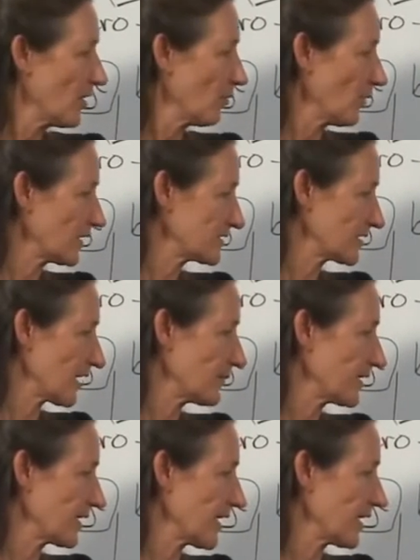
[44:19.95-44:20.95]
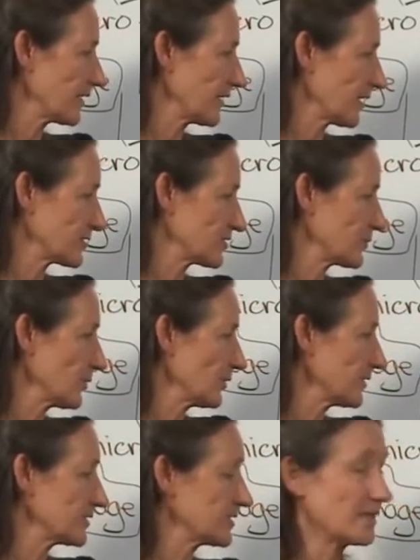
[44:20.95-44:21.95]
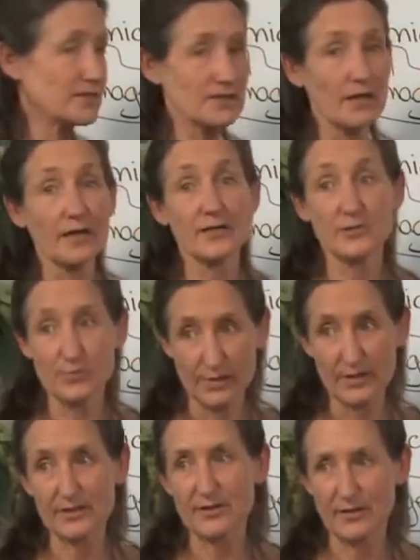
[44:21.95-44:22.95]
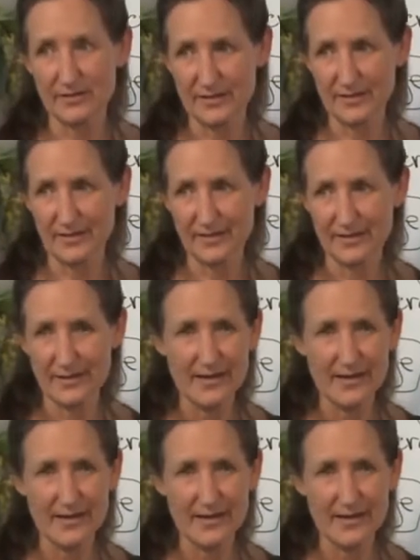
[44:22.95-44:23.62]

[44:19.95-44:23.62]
what's coming out of that small intestine is pretty toxic.